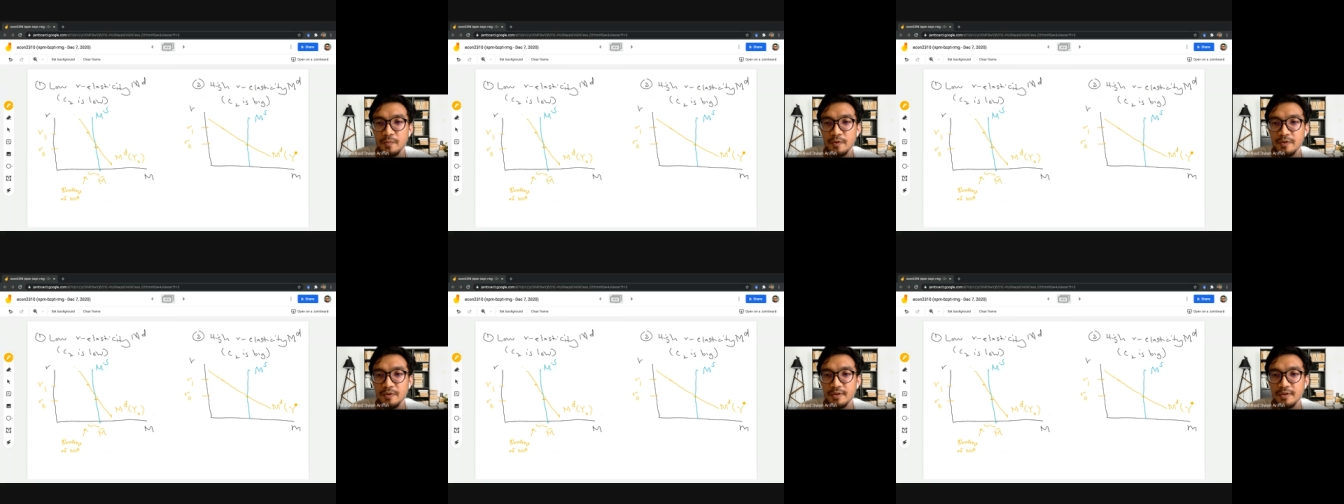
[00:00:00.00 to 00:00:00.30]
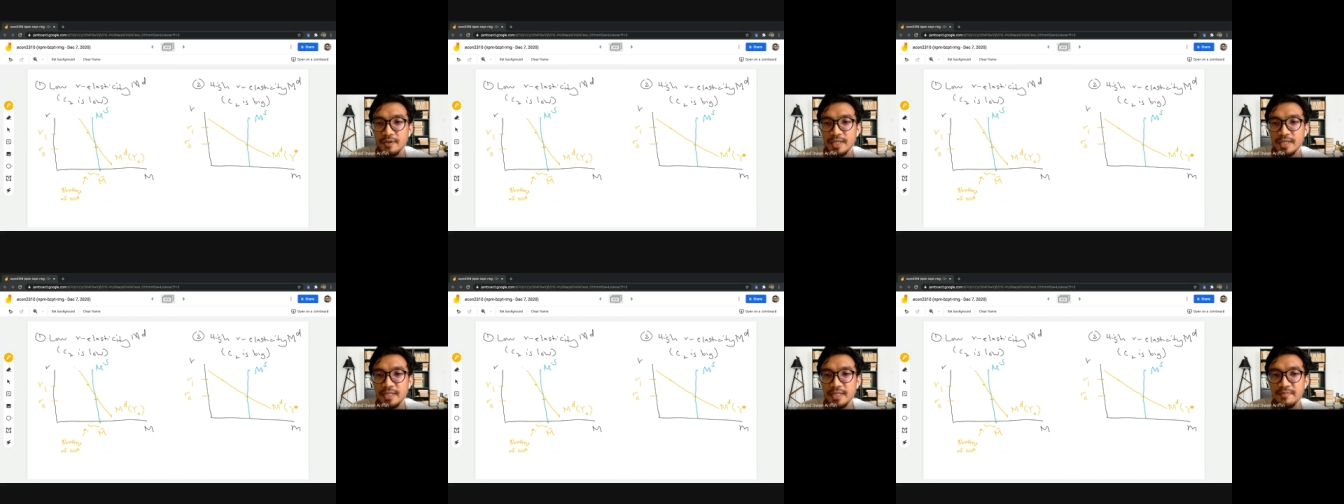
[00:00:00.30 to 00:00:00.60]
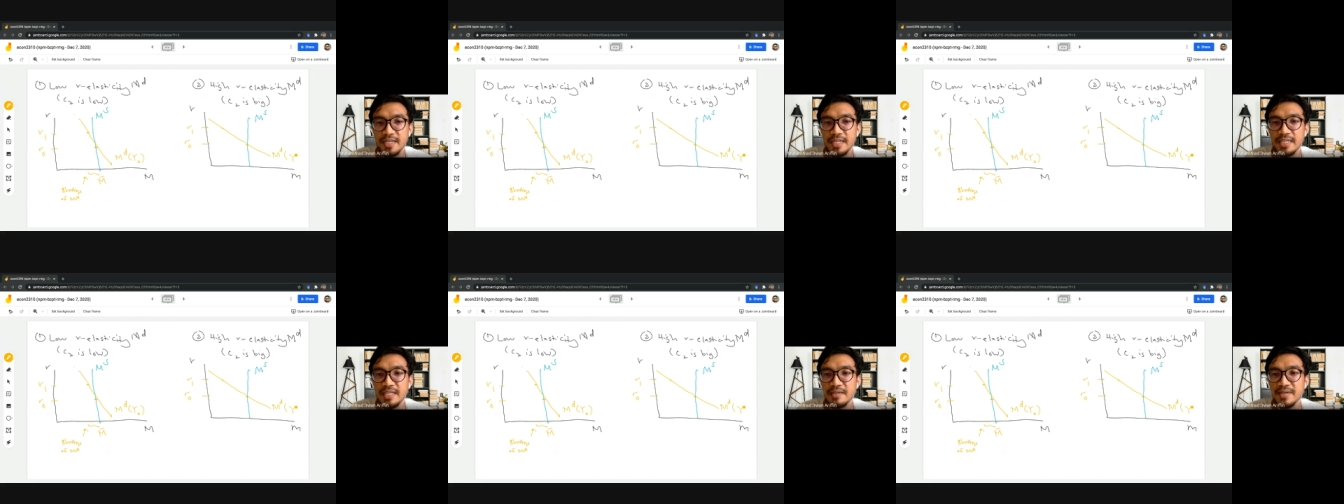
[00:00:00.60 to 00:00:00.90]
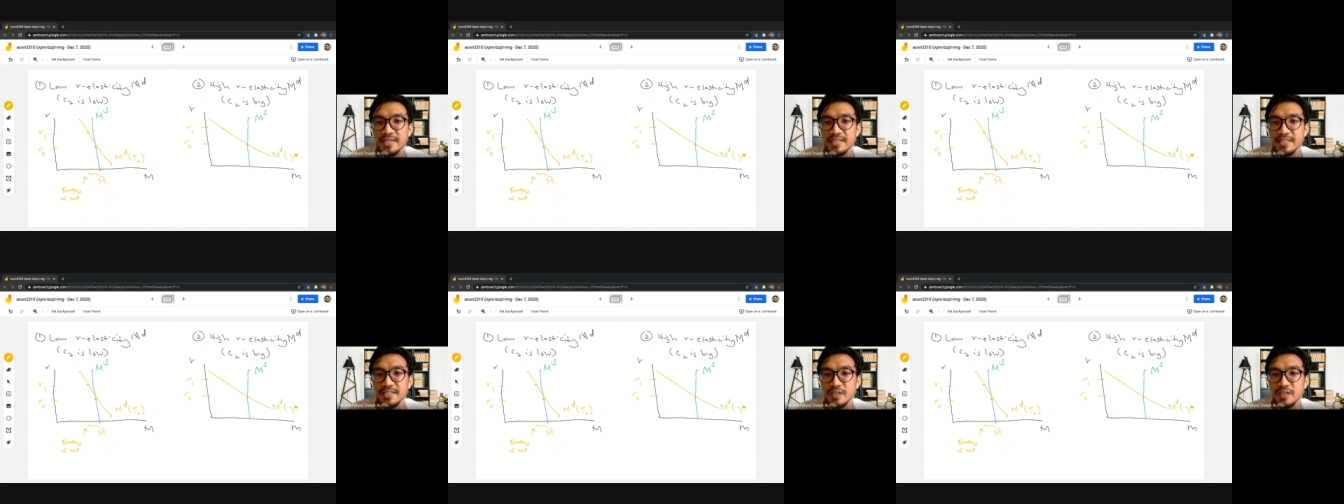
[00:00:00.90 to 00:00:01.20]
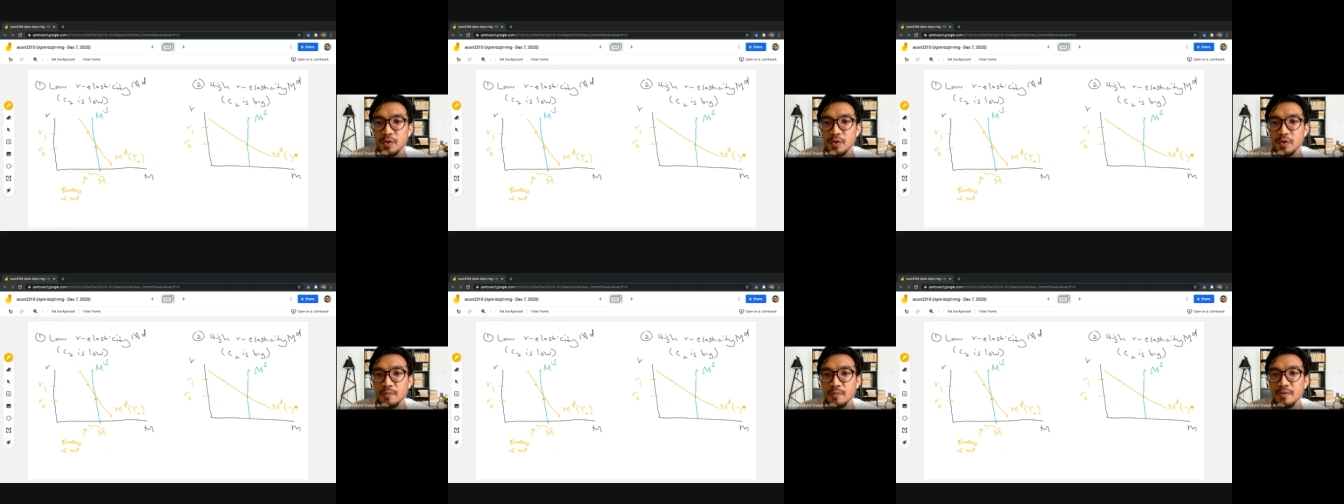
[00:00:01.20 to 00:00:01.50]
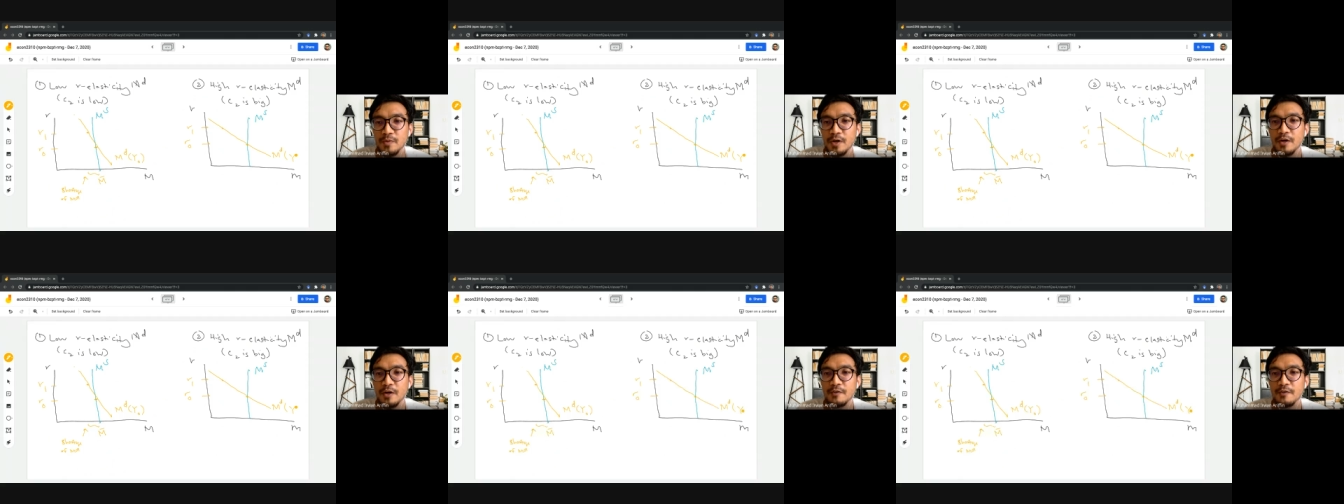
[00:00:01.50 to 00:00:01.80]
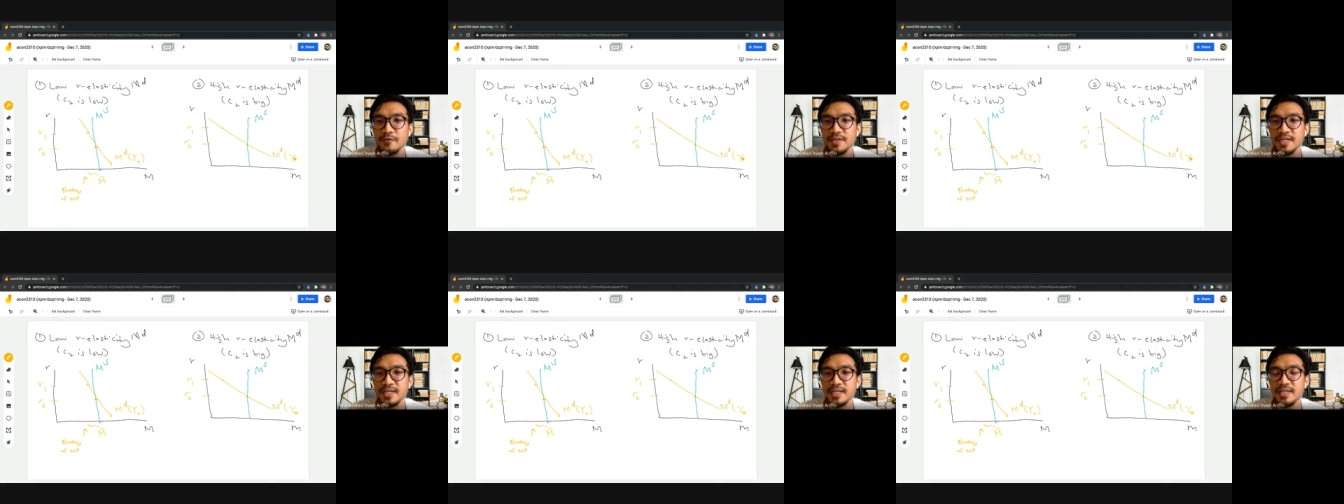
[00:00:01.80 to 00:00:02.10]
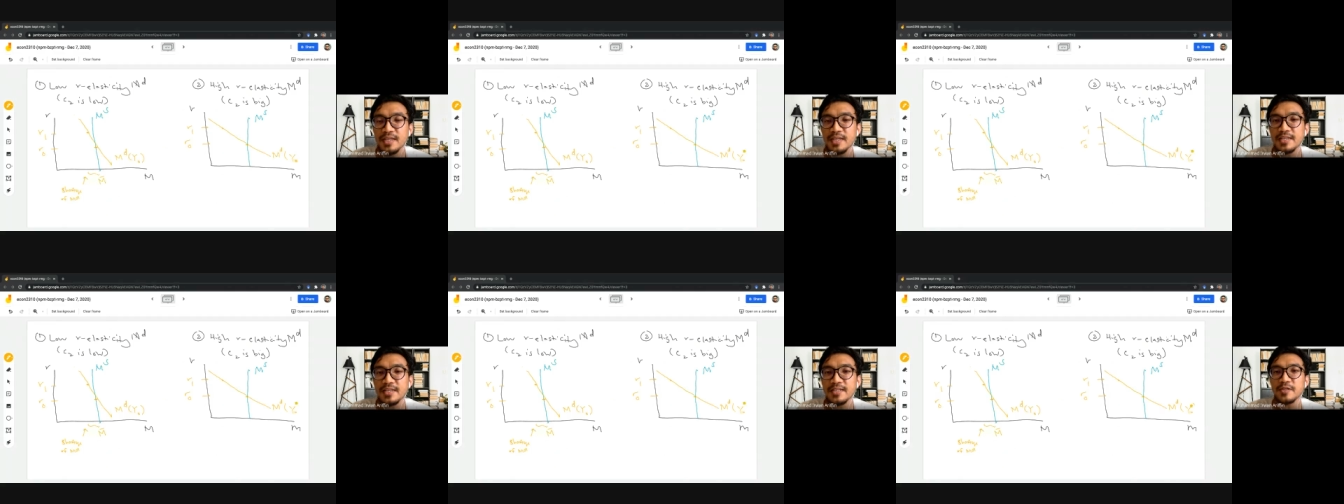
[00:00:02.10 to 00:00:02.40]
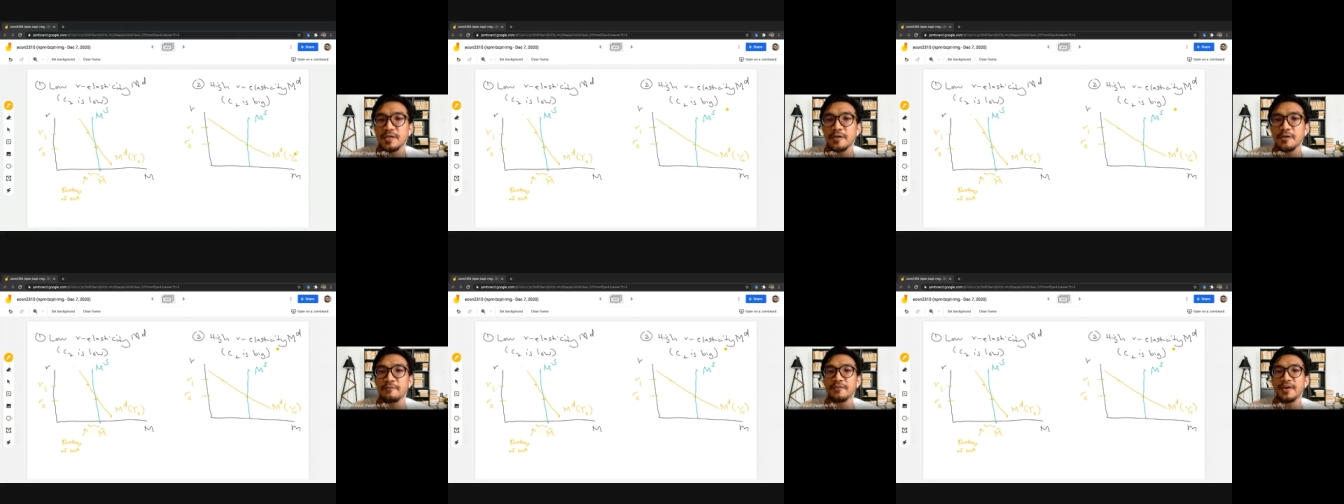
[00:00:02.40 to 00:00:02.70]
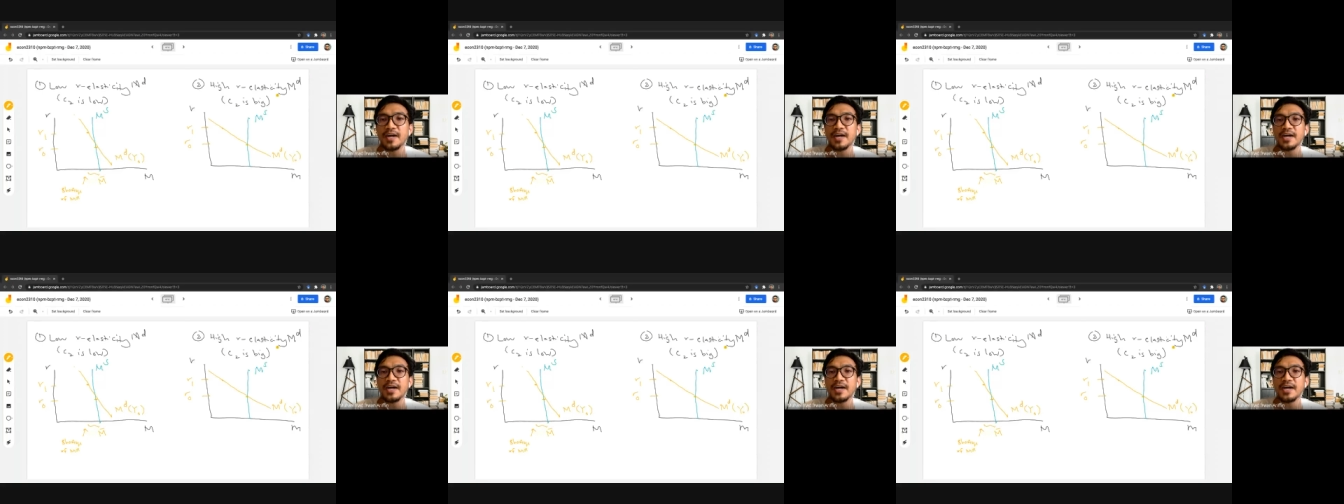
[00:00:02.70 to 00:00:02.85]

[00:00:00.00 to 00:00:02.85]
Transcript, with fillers: okay, the money demand slope for the case of high